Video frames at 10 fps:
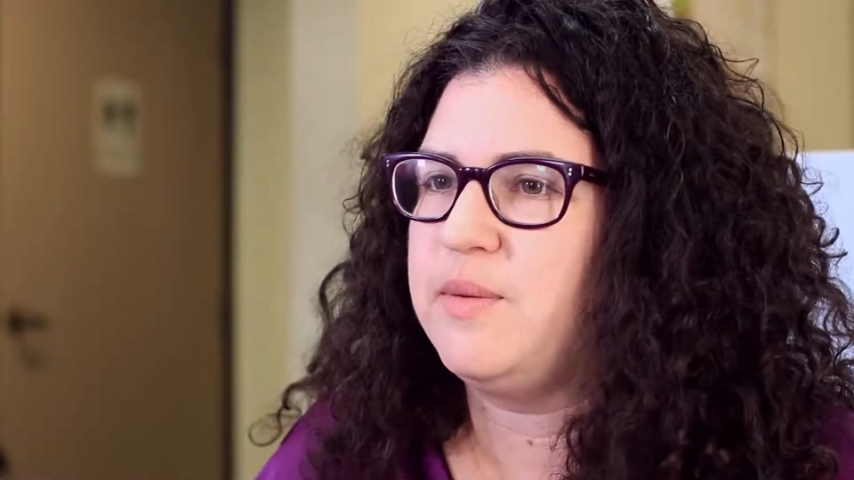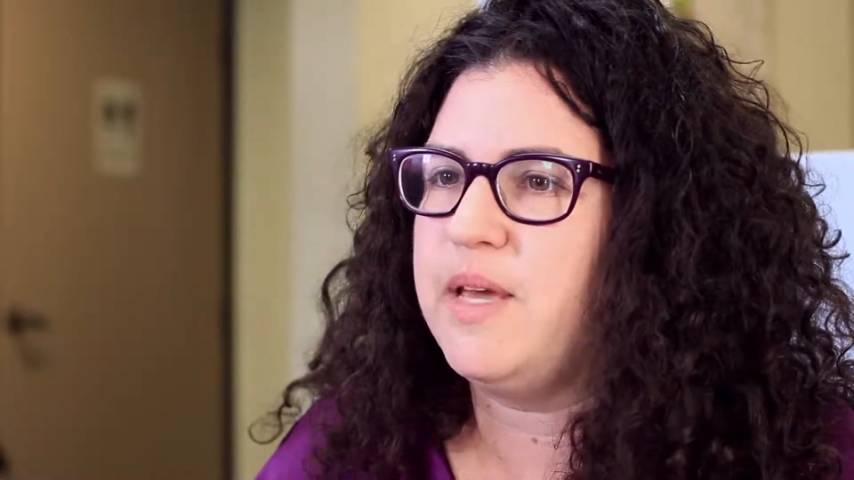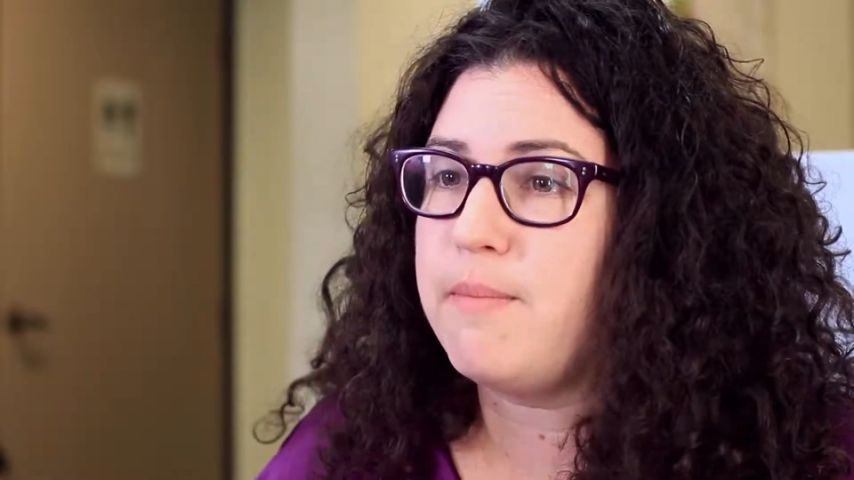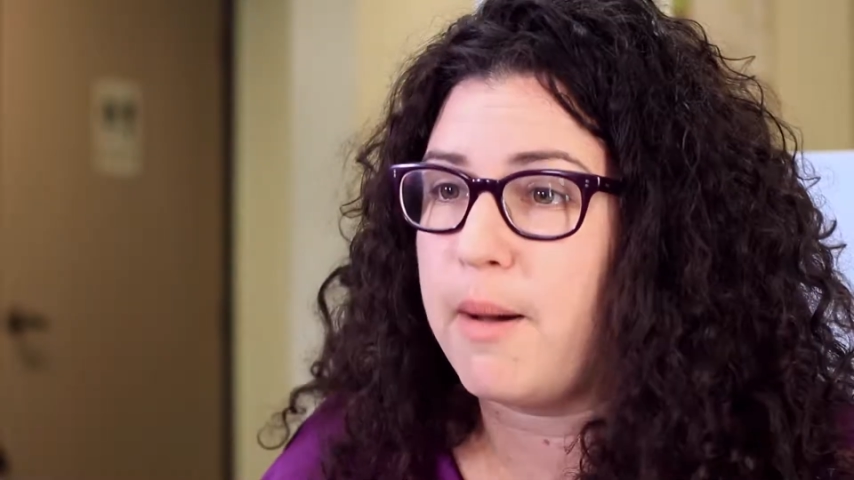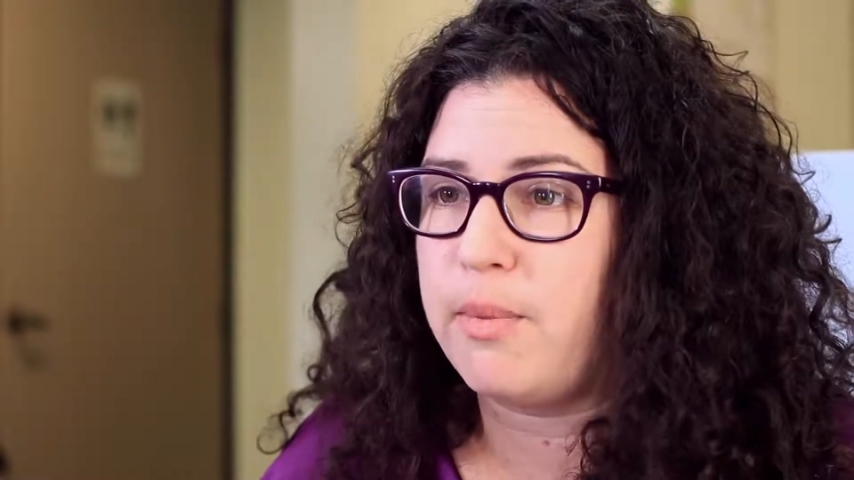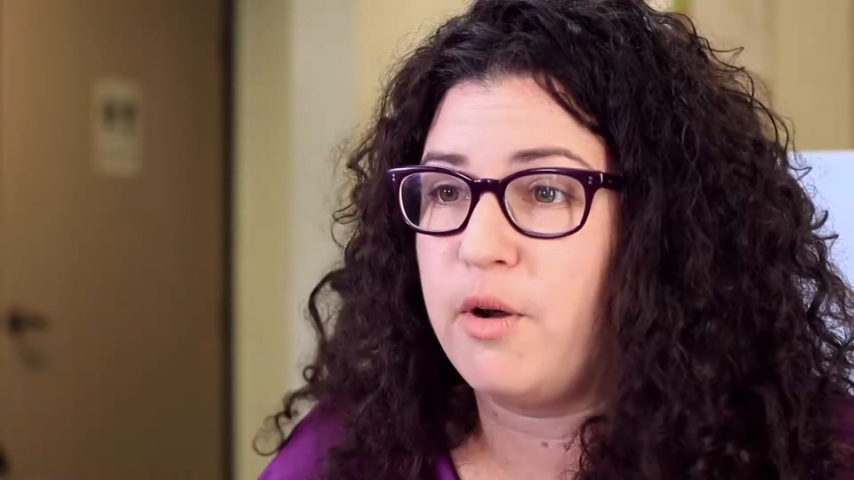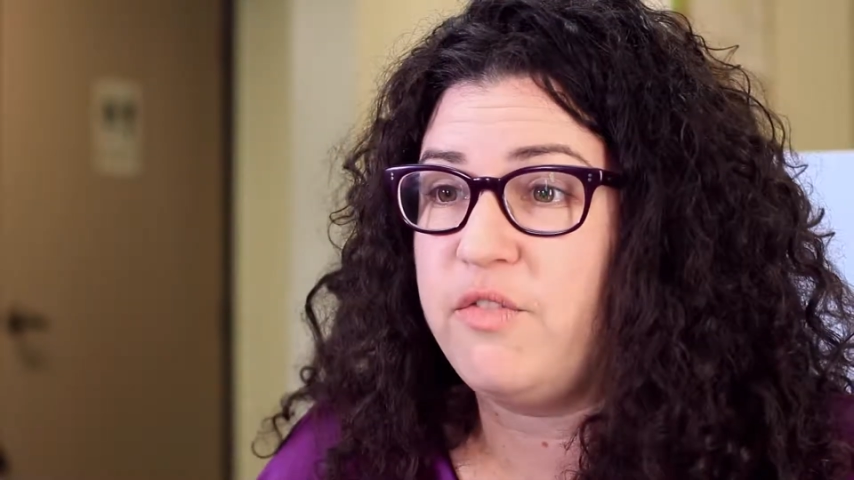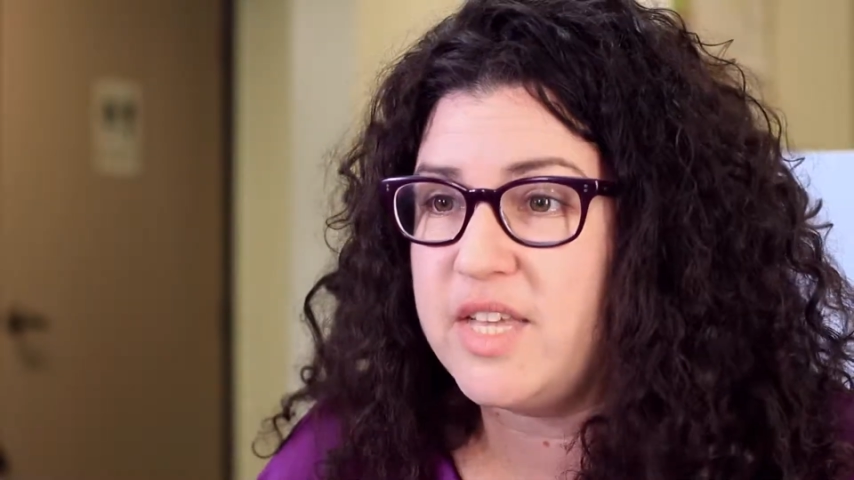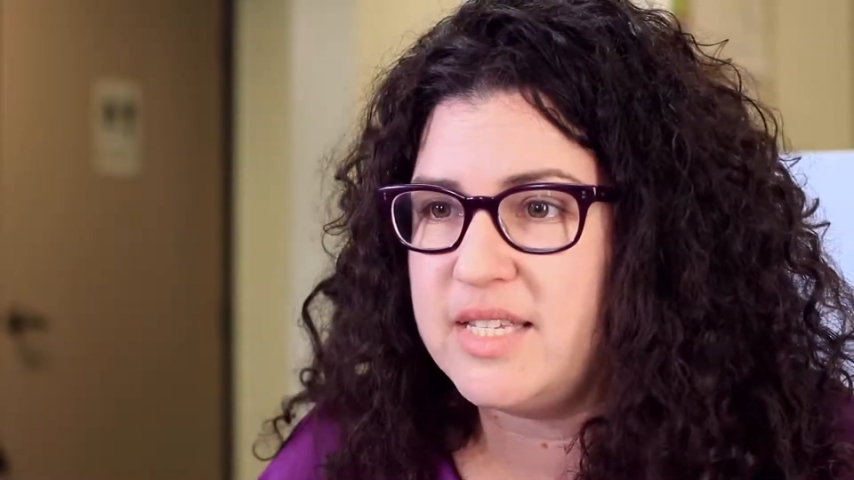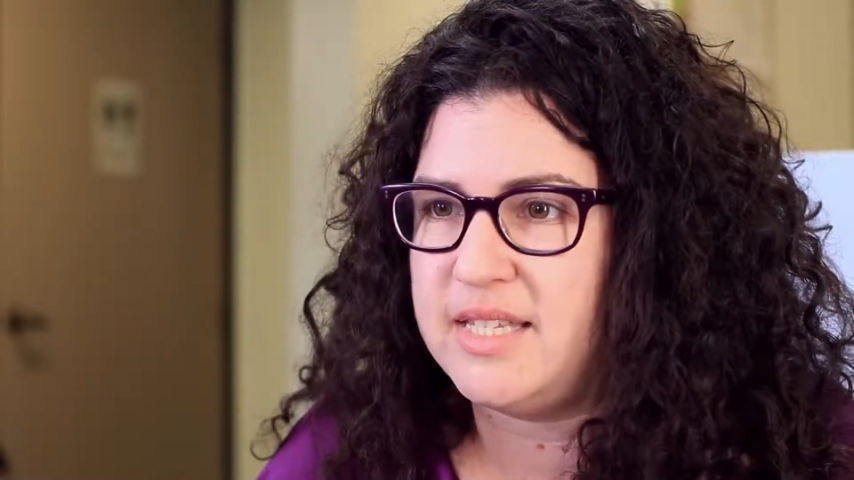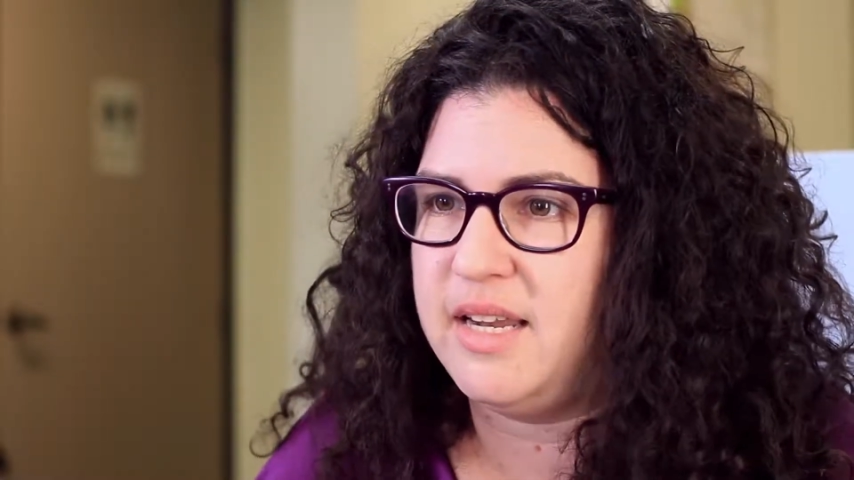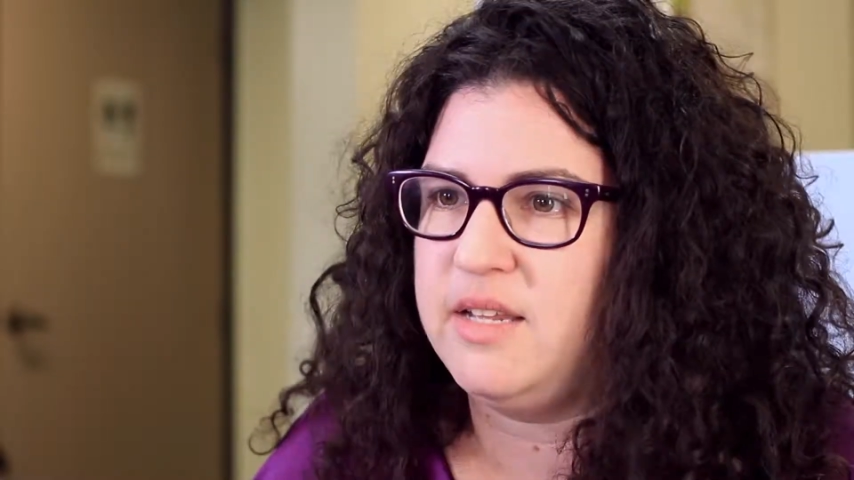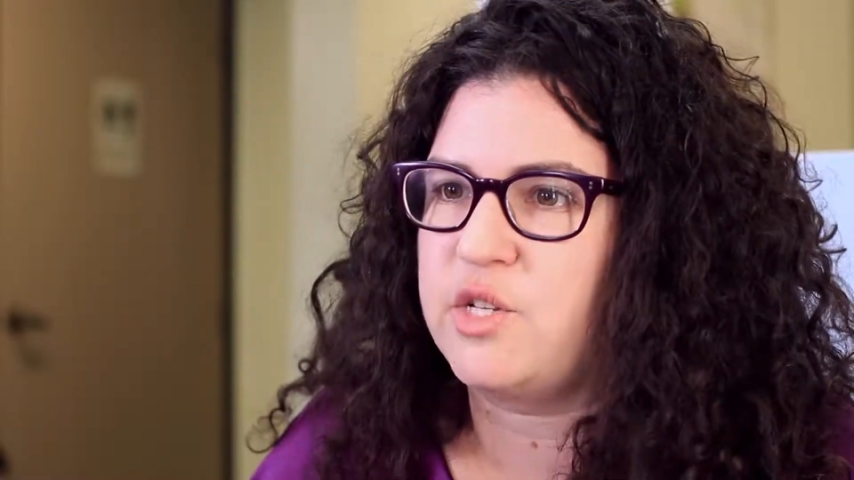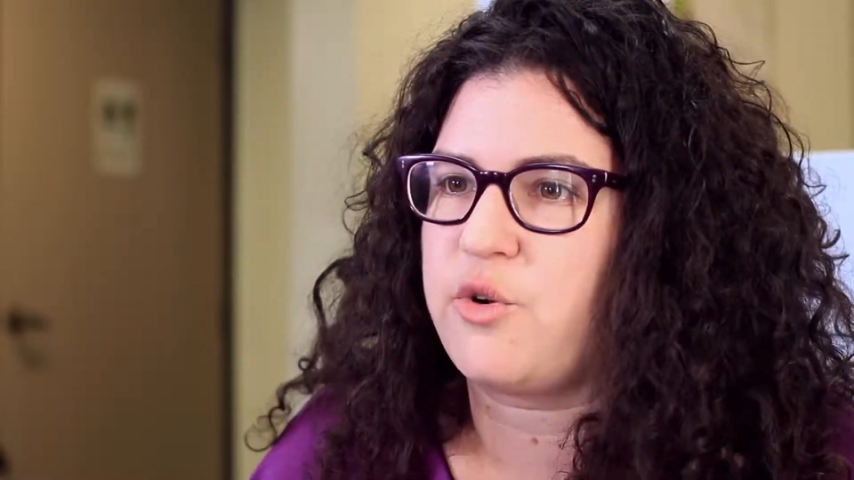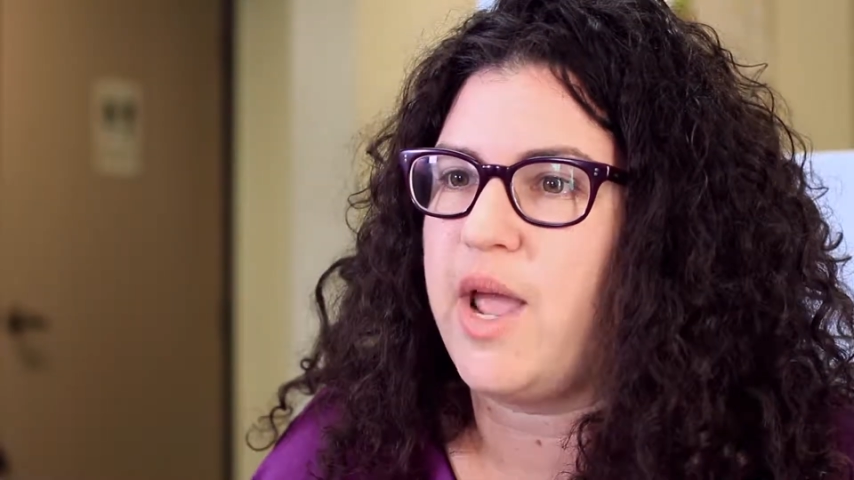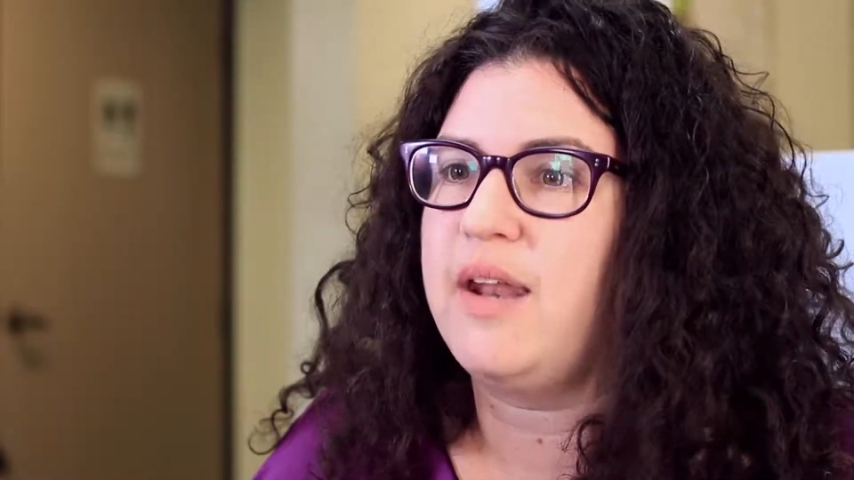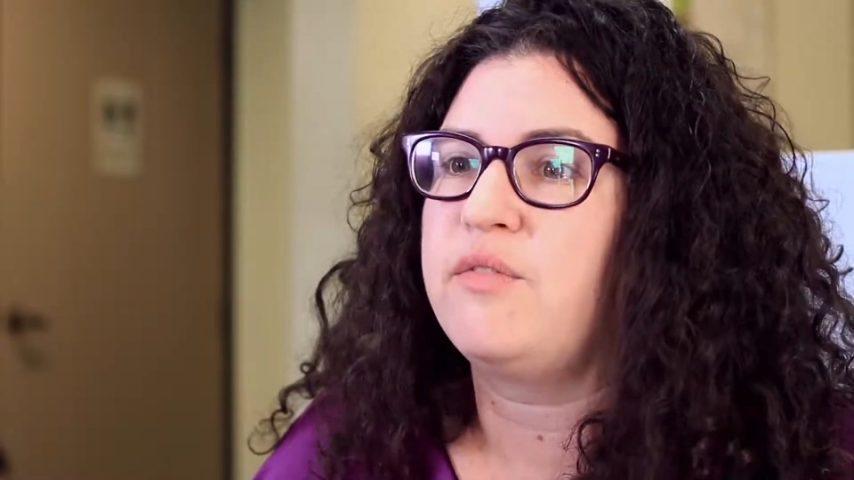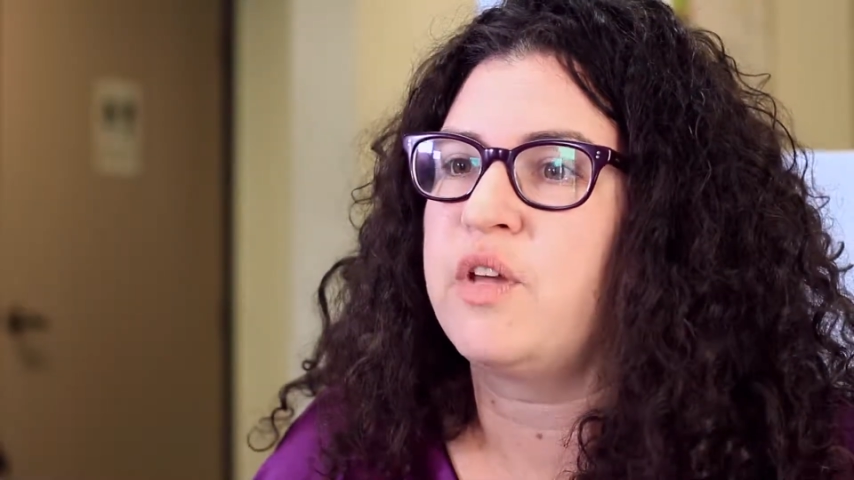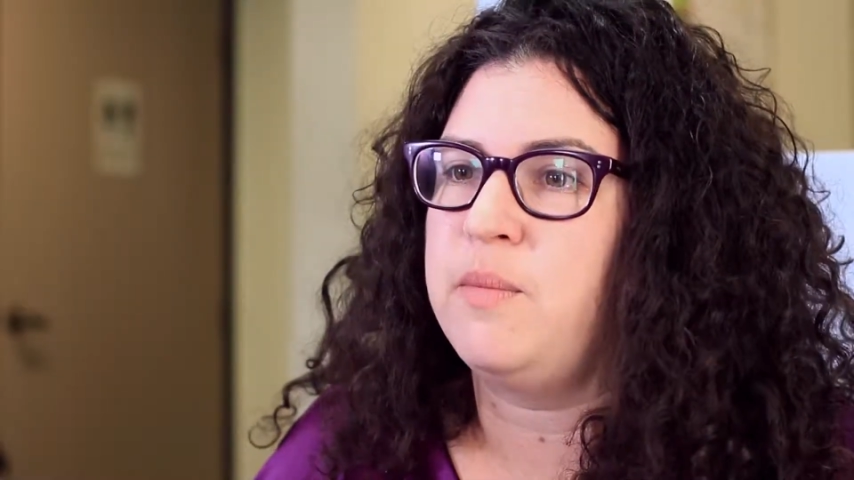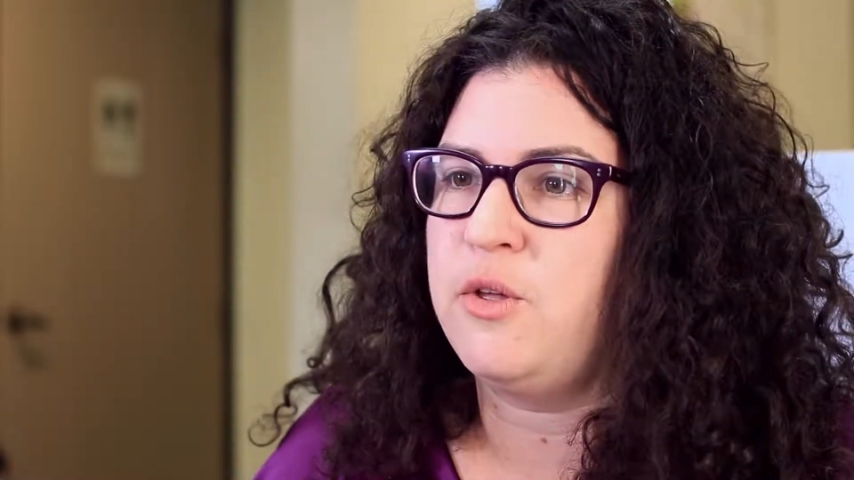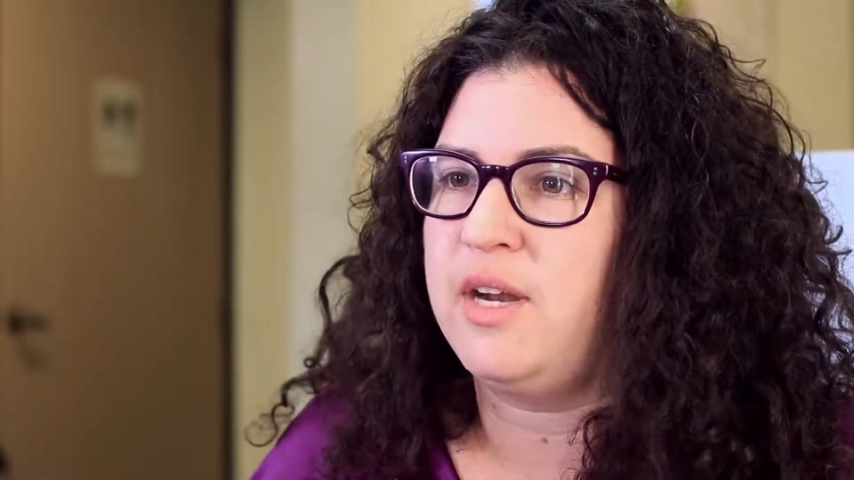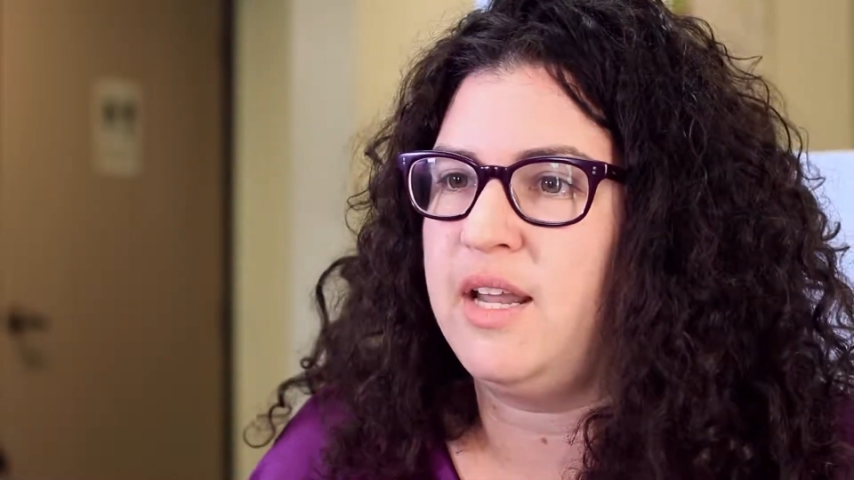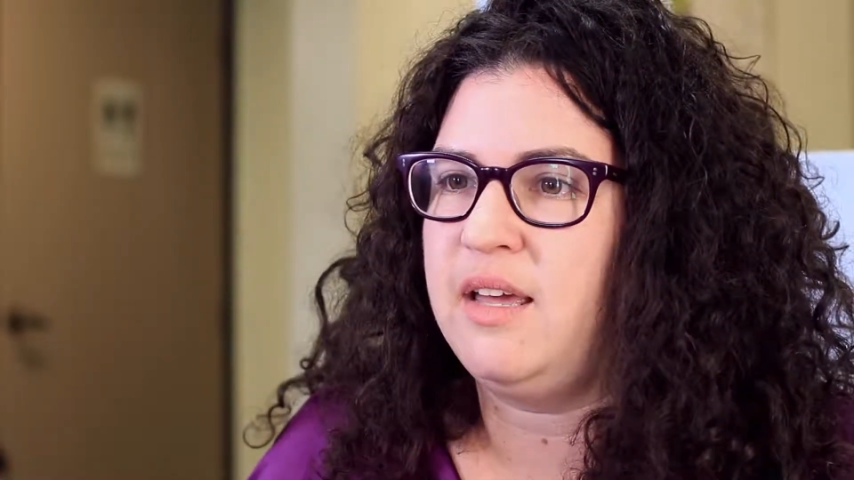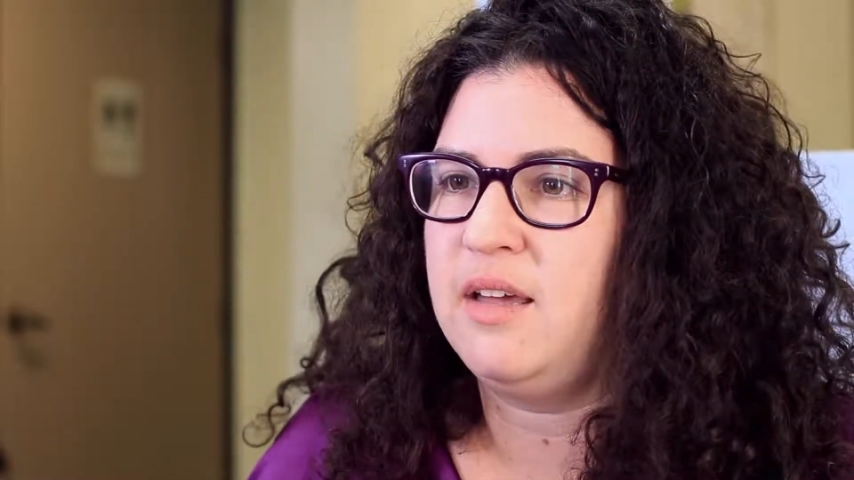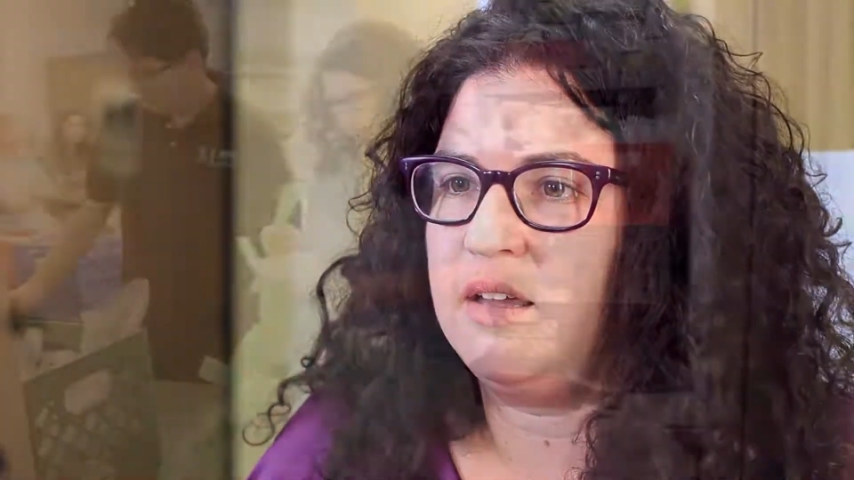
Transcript: to be a member of this city's creative community.